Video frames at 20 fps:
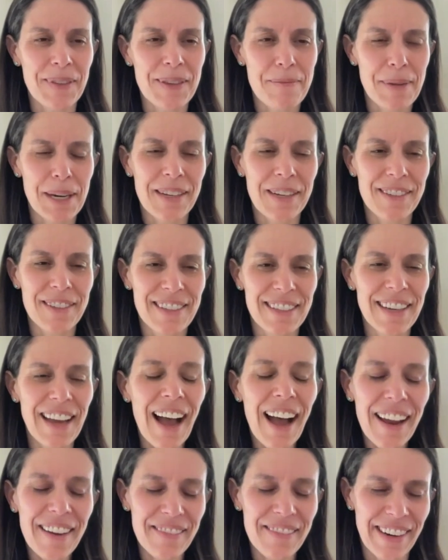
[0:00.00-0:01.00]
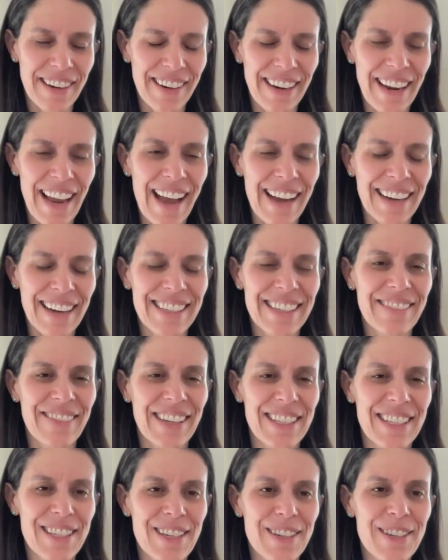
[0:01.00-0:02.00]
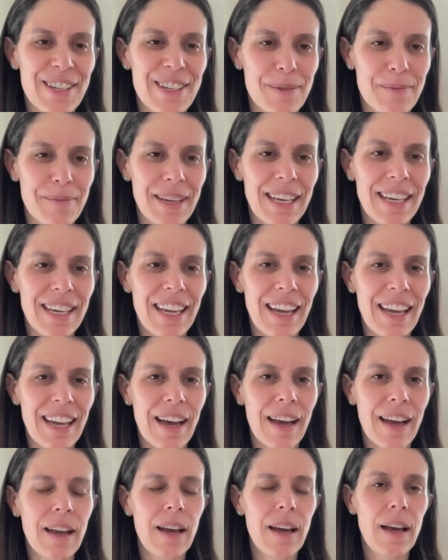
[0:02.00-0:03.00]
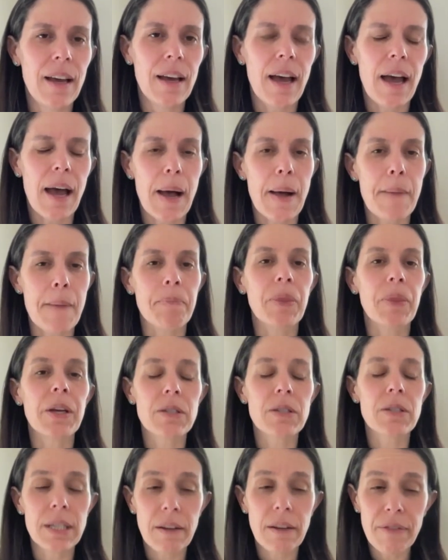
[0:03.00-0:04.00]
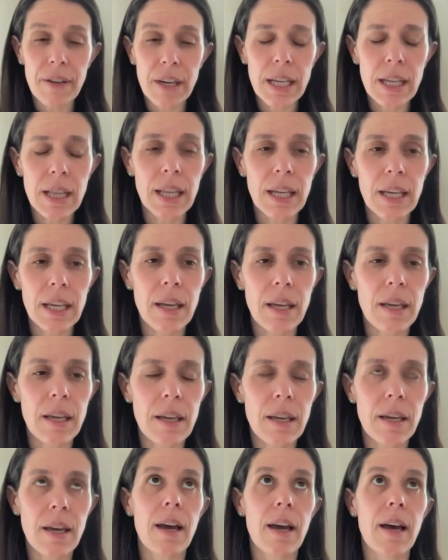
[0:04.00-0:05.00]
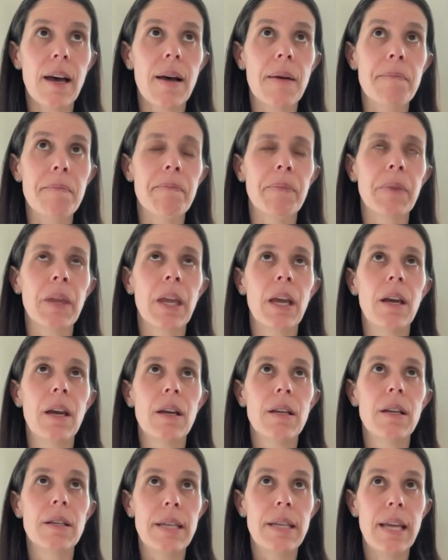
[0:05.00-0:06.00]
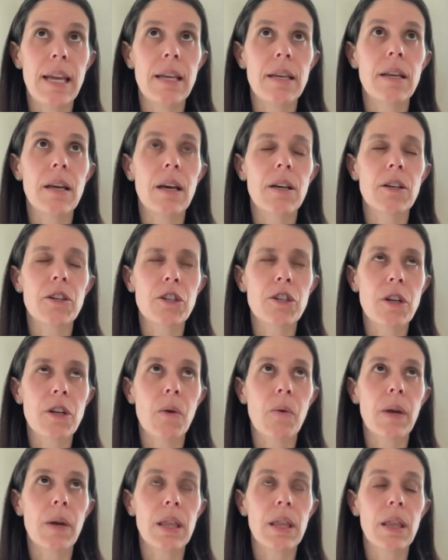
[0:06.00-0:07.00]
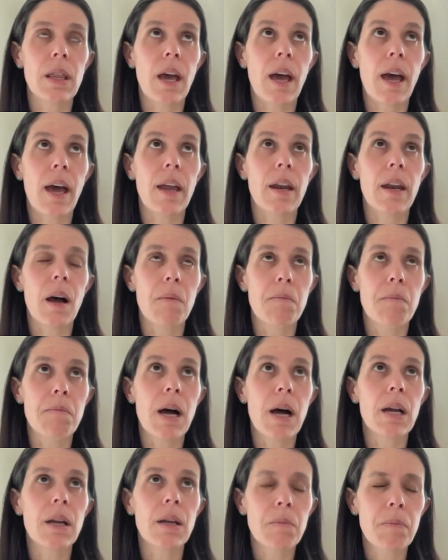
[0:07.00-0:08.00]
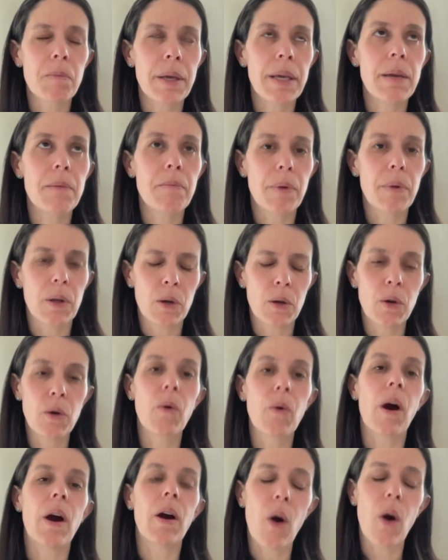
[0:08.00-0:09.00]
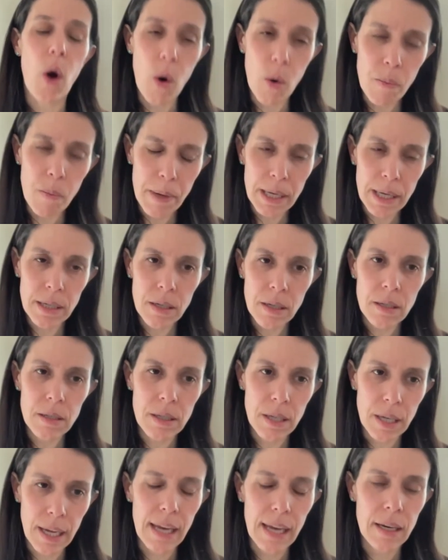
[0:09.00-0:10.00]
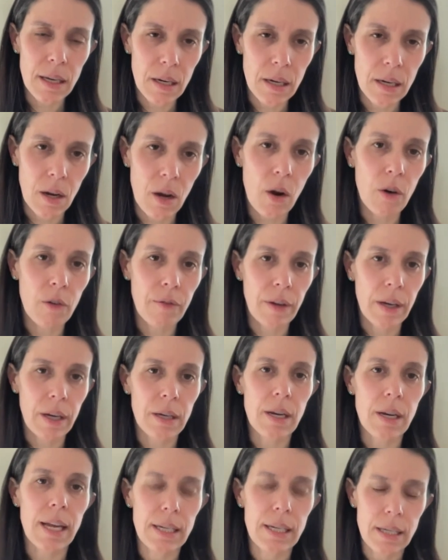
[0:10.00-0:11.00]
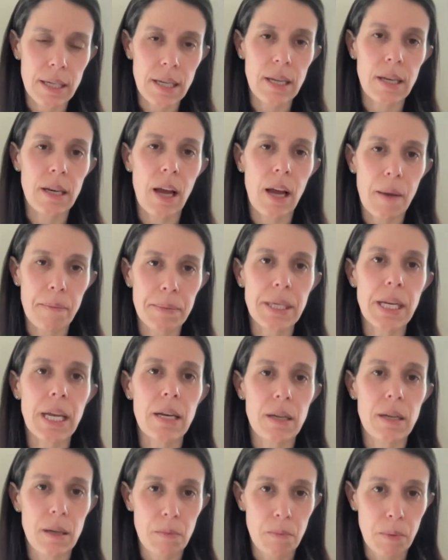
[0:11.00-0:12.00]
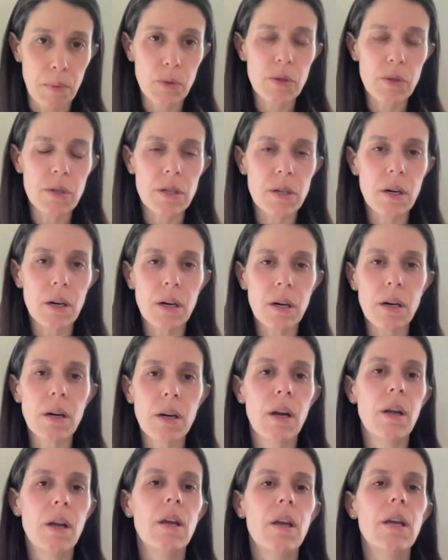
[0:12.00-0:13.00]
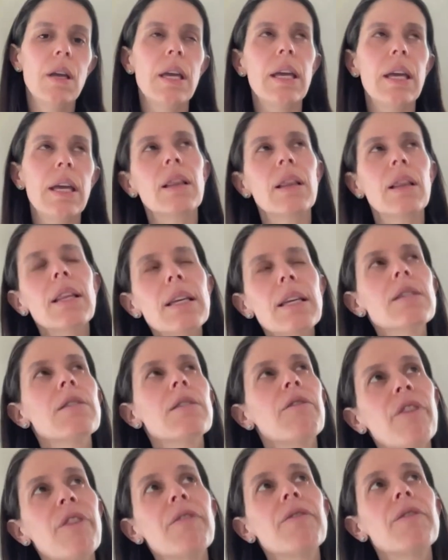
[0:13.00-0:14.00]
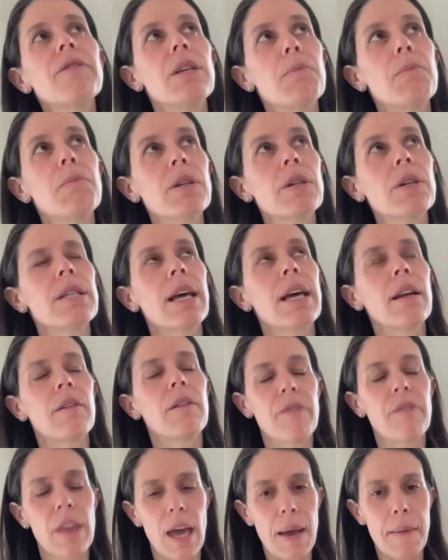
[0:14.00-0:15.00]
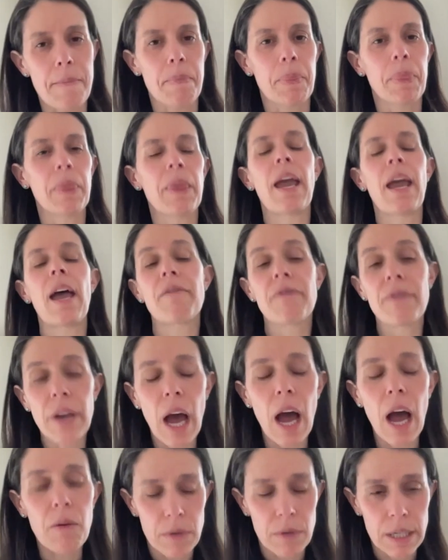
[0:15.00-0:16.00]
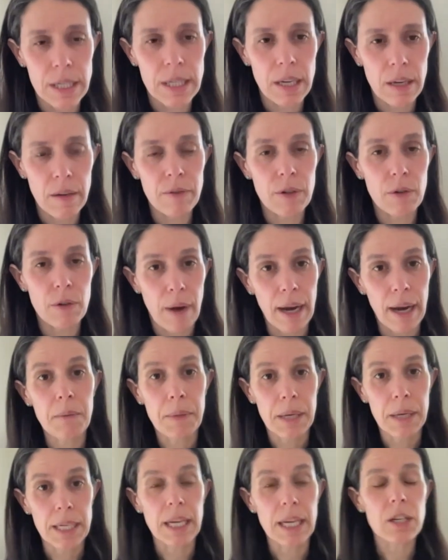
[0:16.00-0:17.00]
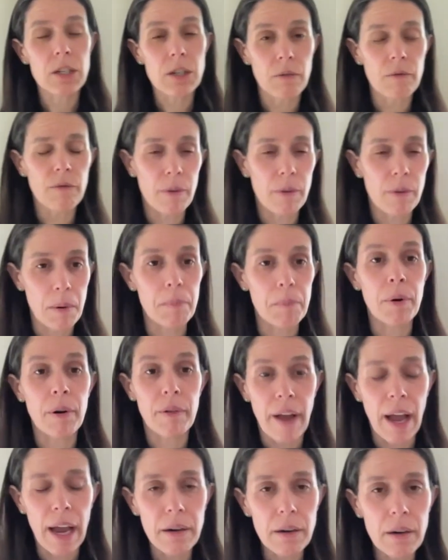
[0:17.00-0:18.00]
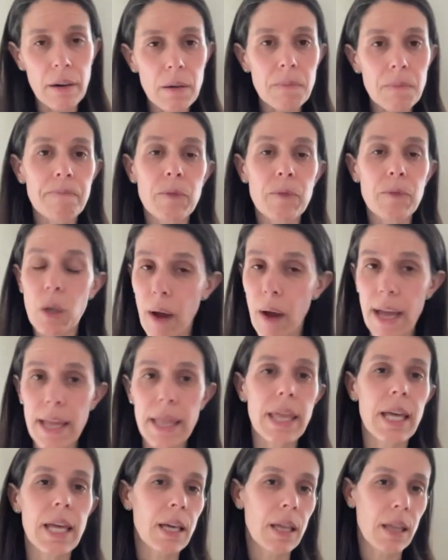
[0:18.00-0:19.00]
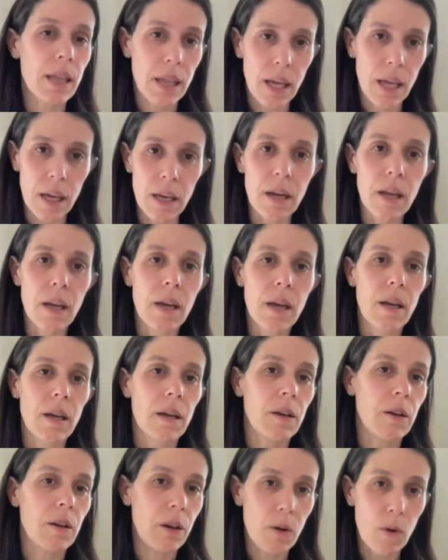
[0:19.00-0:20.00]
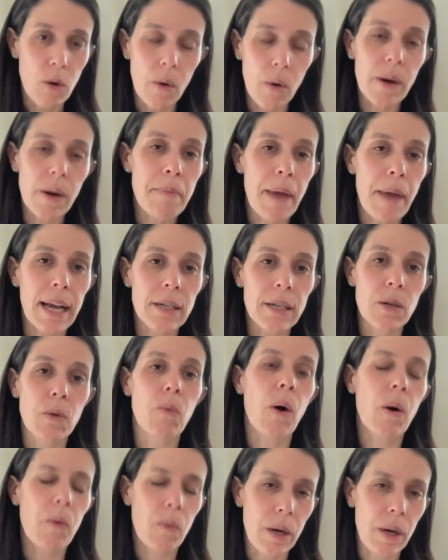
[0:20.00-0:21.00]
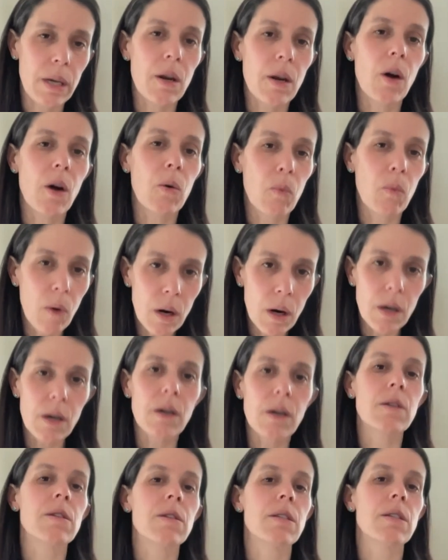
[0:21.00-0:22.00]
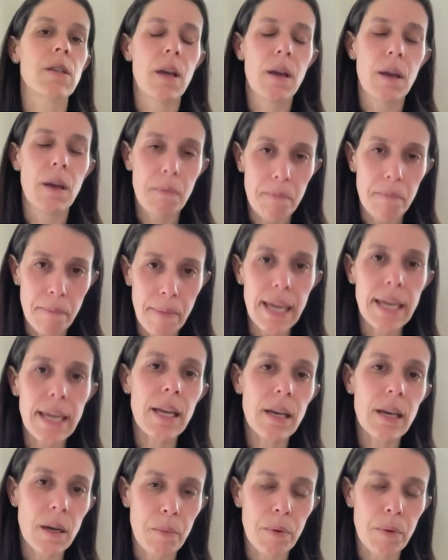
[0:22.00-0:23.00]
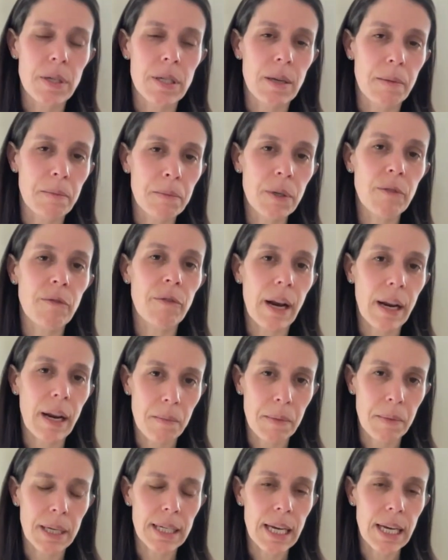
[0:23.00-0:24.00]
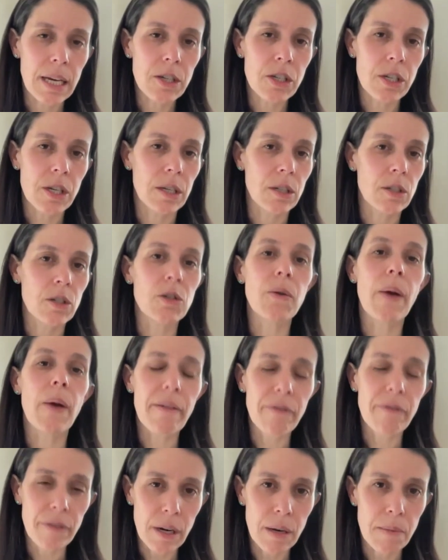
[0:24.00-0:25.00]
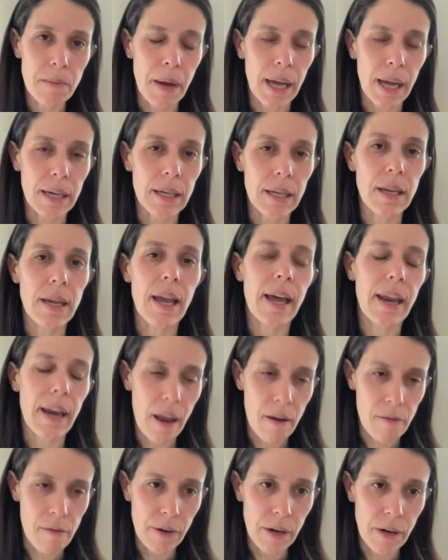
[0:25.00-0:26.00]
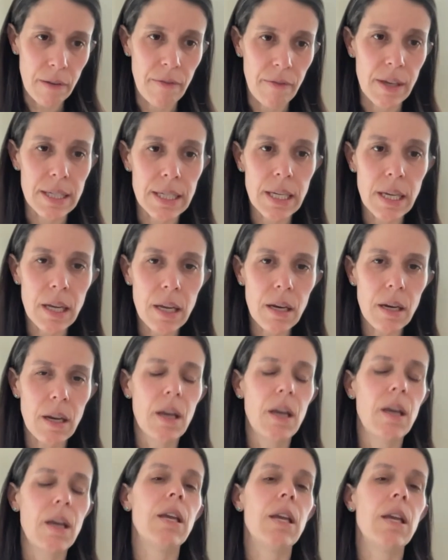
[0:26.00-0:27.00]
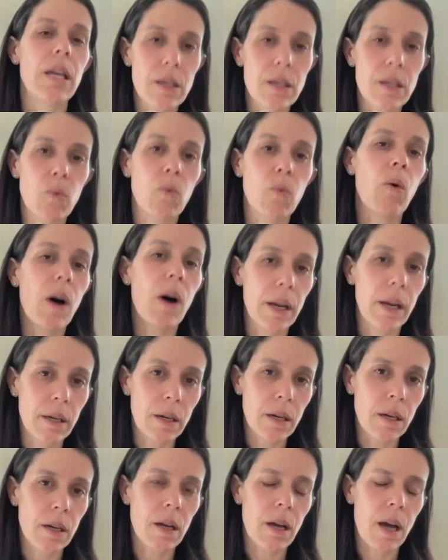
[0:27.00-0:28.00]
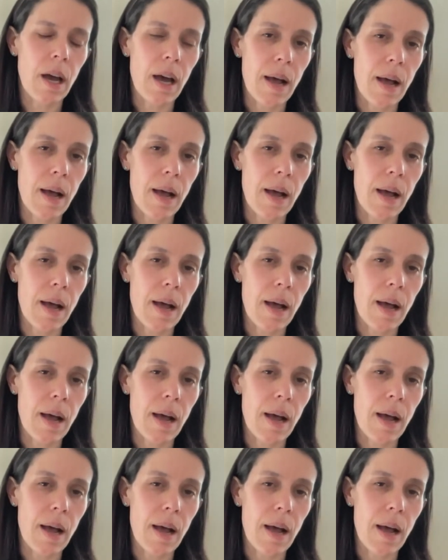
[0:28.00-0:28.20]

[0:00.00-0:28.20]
somebody who's not very active on social media. There's definitely data showing that among people who are open to getting a COVID-19 updated booster, at least 50% of them have not received a recommendation from a provider. So I think that, you know, going back to what we know works, making a presumptive recommendation to everybody at every visit is one